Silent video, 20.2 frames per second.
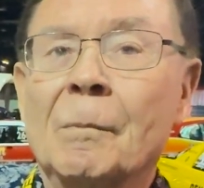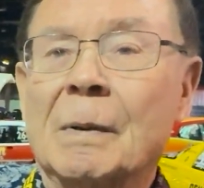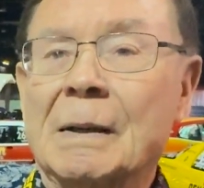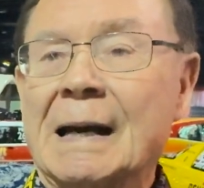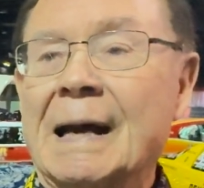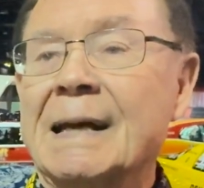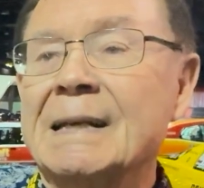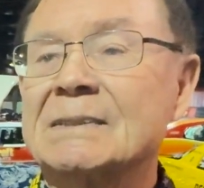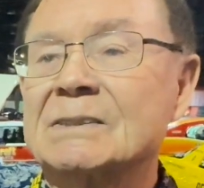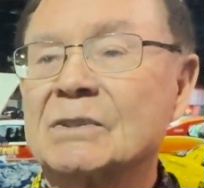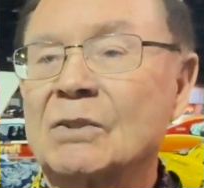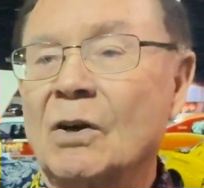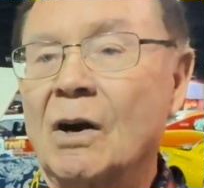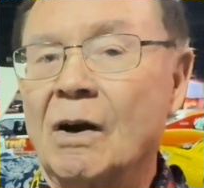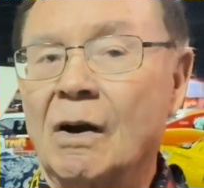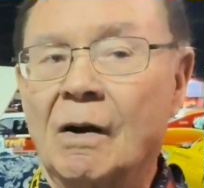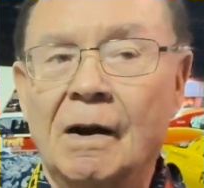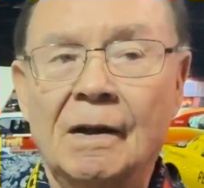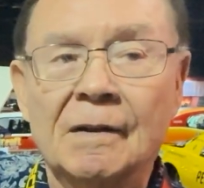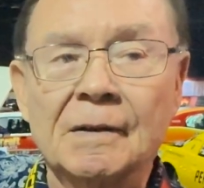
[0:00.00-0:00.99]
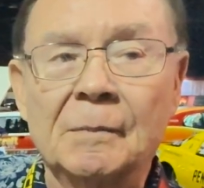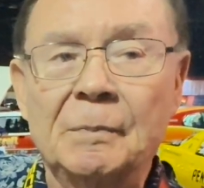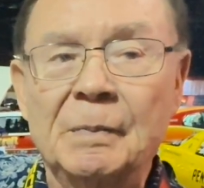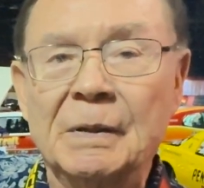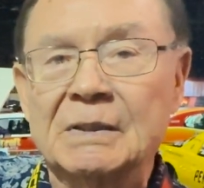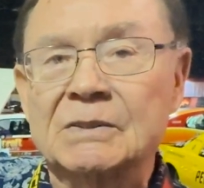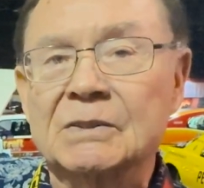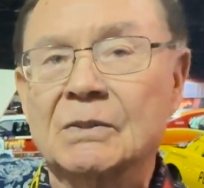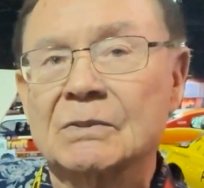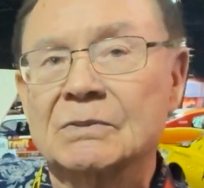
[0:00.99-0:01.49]
But I saw all the
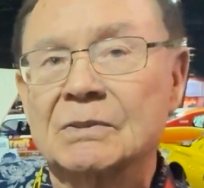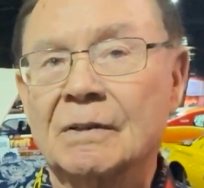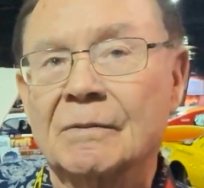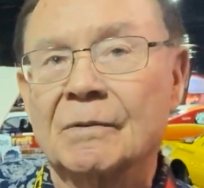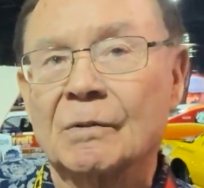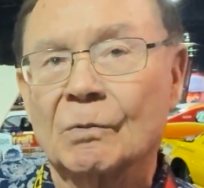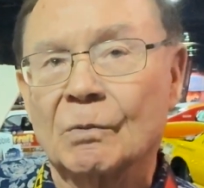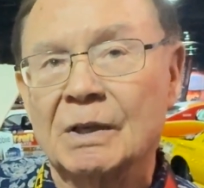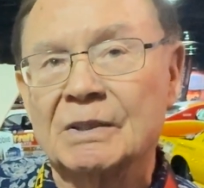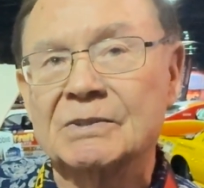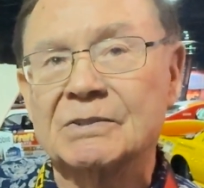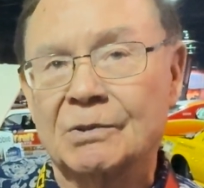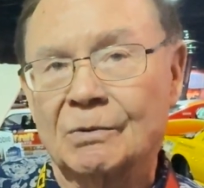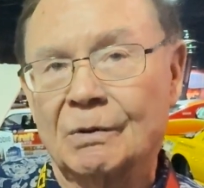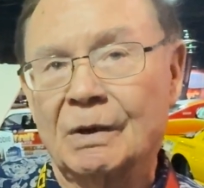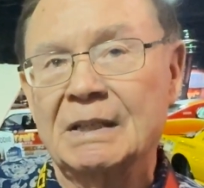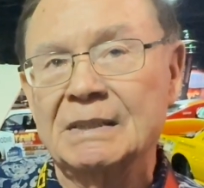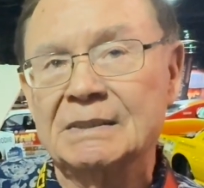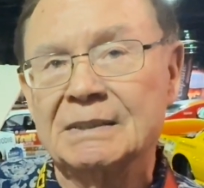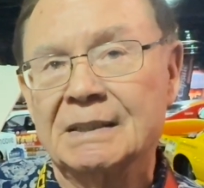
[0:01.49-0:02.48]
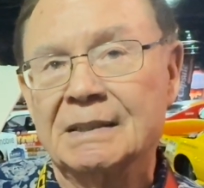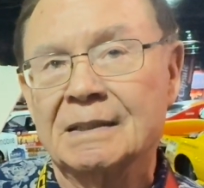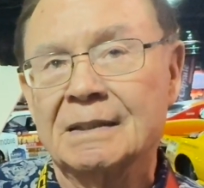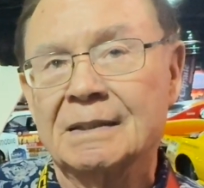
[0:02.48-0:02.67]
pictures of the restoration.